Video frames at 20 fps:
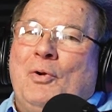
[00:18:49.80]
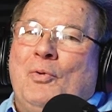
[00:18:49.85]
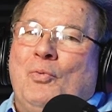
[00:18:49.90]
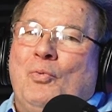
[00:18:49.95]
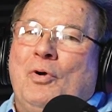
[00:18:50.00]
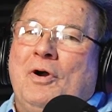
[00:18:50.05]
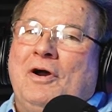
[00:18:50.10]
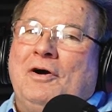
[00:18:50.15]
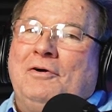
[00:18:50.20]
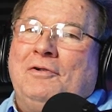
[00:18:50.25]

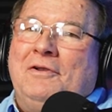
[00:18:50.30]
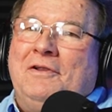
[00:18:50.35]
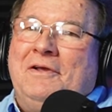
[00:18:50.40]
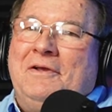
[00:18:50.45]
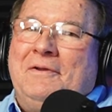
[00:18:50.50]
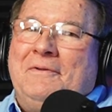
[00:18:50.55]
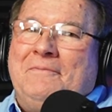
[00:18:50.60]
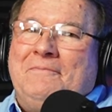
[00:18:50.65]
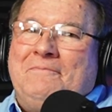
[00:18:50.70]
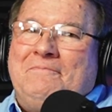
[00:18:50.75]
Well,
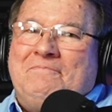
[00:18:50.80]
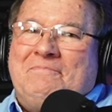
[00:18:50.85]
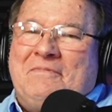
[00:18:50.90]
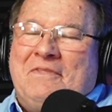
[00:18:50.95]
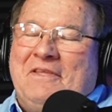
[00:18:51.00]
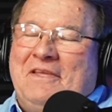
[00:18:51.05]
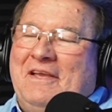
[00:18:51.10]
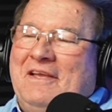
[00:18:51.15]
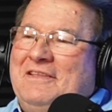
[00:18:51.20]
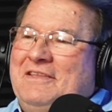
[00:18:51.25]

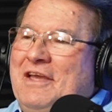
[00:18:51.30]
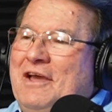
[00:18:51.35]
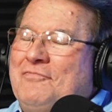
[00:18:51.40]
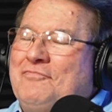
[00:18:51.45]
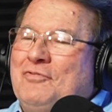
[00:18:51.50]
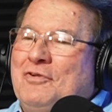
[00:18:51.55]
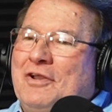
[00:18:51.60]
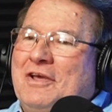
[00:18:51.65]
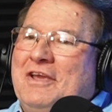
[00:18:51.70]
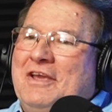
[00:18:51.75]
it
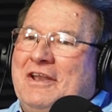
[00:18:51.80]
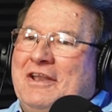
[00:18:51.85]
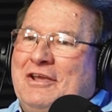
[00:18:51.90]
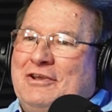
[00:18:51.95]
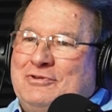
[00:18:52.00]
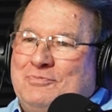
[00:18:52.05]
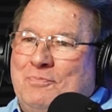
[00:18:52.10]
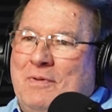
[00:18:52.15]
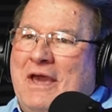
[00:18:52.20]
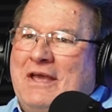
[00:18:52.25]
definitely an
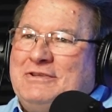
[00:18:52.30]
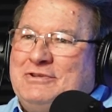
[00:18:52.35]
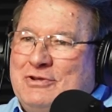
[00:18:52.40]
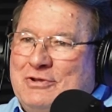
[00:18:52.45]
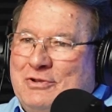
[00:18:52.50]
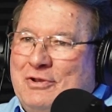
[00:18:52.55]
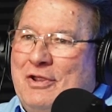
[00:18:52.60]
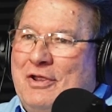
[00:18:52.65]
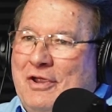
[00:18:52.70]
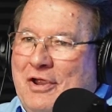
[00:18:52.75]

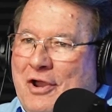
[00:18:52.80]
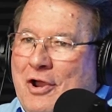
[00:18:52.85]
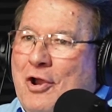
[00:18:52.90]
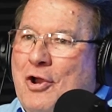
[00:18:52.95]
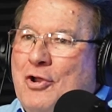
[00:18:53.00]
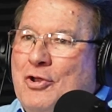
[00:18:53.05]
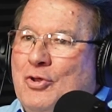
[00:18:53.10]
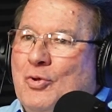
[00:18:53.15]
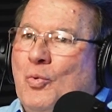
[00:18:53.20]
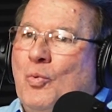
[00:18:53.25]
expansion
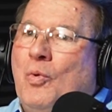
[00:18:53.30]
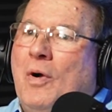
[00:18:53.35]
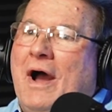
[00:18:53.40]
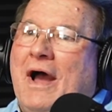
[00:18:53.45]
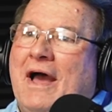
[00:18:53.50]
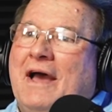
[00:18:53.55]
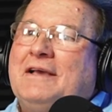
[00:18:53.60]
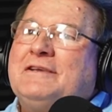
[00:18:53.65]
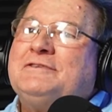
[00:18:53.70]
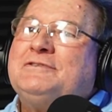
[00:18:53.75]

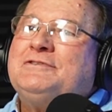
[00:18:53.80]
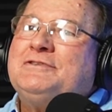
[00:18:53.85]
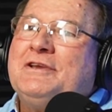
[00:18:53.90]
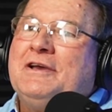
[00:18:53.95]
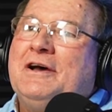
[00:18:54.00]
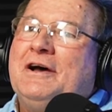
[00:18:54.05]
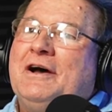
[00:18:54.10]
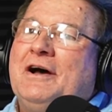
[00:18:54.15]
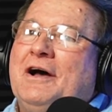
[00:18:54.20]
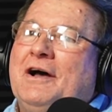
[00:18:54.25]
area-wise.
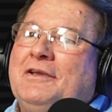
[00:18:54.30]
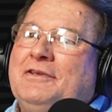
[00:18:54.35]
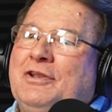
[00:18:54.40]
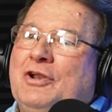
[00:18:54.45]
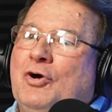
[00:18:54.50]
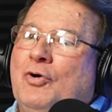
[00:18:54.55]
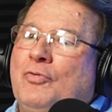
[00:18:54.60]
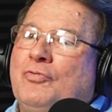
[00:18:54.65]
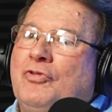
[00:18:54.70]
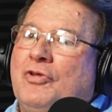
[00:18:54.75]

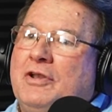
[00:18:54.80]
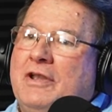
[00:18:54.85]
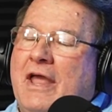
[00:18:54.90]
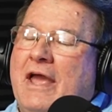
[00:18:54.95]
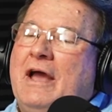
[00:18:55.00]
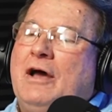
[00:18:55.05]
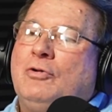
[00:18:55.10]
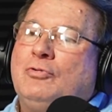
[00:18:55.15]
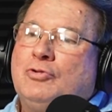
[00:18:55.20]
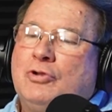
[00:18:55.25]
The
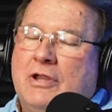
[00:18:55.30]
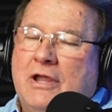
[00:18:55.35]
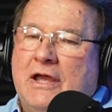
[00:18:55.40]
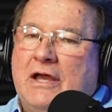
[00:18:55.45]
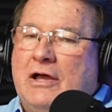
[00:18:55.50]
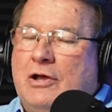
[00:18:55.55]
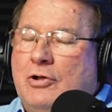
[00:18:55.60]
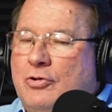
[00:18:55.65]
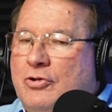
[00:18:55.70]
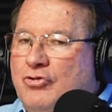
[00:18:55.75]

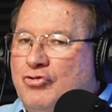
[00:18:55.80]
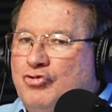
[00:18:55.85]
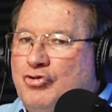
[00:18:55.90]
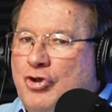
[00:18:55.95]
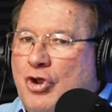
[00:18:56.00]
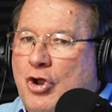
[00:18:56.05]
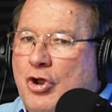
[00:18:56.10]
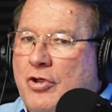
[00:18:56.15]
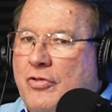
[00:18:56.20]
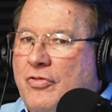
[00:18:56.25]
downtown is
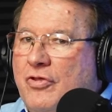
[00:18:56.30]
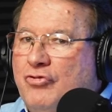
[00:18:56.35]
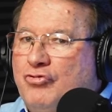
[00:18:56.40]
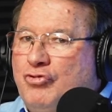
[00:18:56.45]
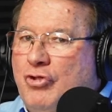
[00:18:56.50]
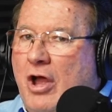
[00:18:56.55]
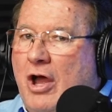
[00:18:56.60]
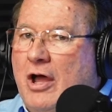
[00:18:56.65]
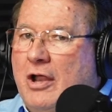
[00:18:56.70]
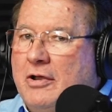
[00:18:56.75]
an area that's
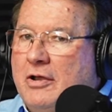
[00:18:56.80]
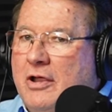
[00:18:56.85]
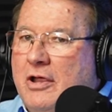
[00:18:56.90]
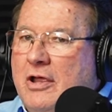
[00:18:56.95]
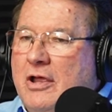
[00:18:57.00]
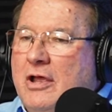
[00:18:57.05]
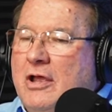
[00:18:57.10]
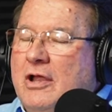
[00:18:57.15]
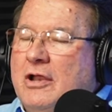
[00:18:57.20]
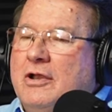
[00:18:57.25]
not
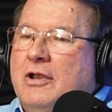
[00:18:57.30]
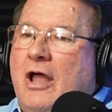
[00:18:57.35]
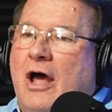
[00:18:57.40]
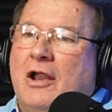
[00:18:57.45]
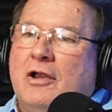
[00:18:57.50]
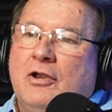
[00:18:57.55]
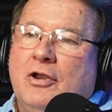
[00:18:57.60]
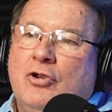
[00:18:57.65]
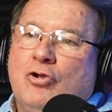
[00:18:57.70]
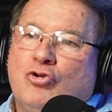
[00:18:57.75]

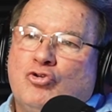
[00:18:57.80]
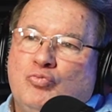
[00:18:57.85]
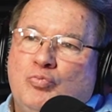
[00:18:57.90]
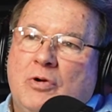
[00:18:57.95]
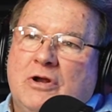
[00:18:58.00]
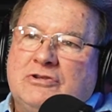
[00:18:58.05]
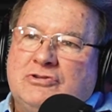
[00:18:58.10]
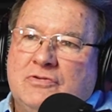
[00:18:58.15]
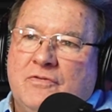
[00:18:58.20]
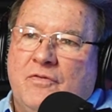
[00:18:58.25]
near as
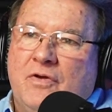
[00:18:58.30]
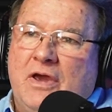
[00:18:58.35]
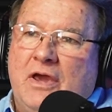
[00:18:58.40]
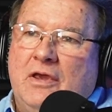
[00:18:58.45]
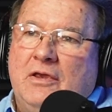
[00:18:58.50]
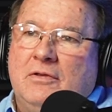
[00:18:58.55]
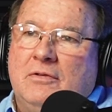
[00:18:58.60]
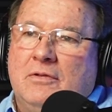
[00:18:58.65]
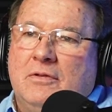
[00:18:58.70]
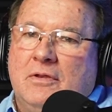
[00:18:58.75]
much of
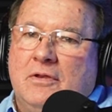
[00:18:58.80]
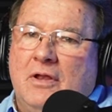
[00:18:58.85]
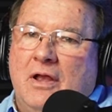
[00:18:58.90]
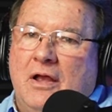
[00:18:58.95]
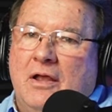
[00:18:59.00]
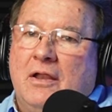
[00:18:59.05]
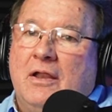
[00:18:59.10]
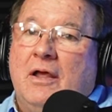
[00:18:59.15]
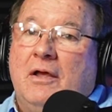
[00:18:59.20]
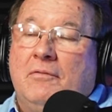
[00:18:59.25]

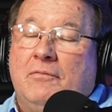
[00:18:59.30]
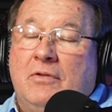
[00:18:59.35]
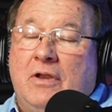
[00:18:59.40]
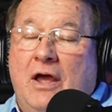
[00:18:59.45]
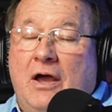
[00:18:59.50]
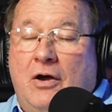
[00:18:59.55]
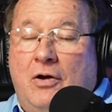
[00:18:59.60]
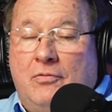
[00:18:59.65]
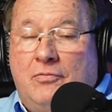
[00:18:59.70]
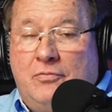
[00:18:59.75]

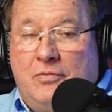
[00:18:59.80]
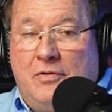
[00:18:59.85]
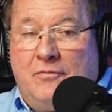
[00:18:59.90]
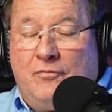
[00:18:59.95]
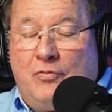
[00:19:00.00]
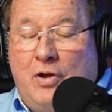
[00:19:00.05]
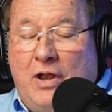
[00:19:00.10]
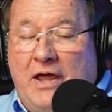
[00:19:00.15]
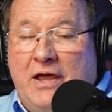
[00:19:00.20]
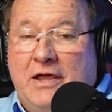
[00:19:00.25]
now
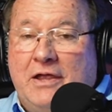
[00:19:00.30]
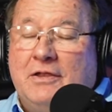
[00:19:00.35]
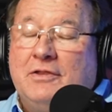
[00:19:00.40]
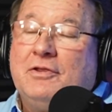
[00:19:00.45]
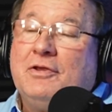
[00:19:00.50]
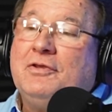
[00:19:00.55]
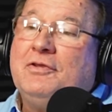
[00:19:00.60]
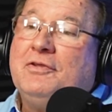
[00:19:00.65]
of late,